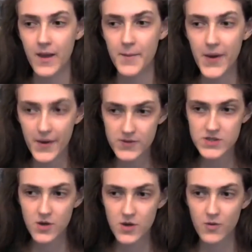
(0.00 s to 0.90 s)
But
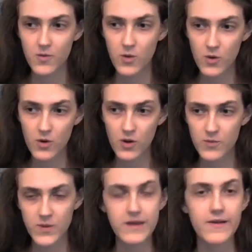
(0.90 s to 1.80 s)
also coral
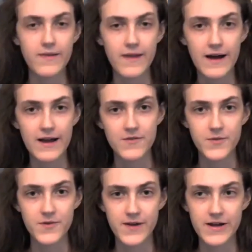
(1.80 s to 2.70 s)
being alive
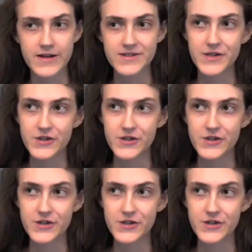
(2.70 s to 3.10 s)
provides